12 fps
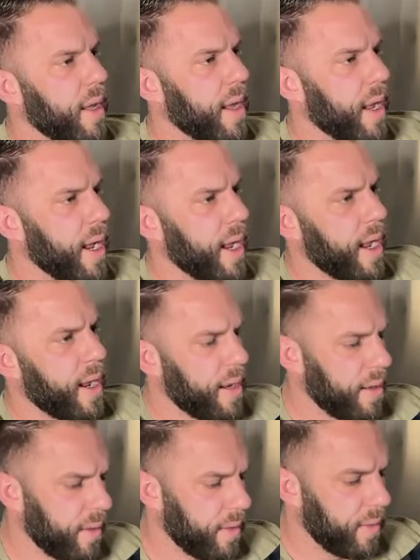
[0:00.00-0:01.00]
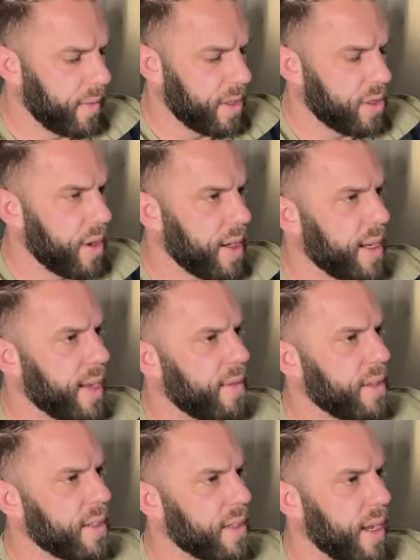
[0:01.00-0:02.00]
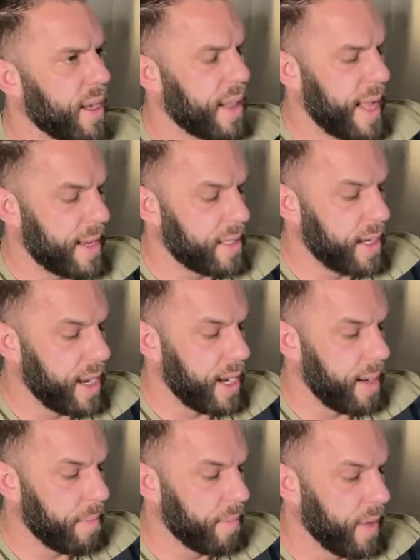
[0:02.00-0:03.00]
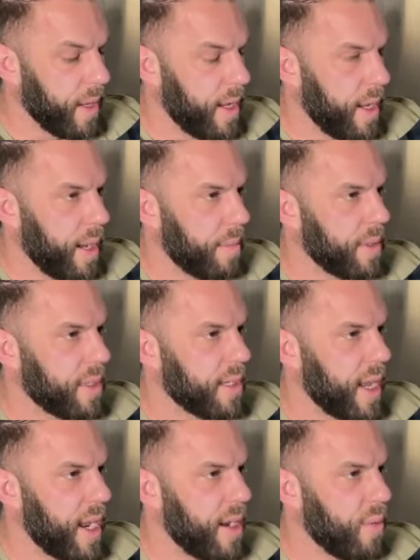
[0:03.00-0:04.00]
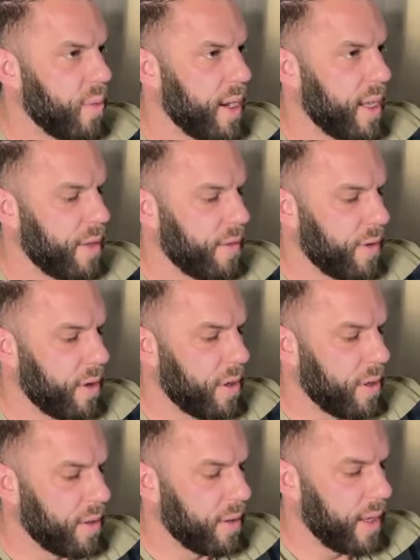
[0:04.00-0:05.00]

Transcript: And let's go ahead and give this a class name. I'm gonna say width full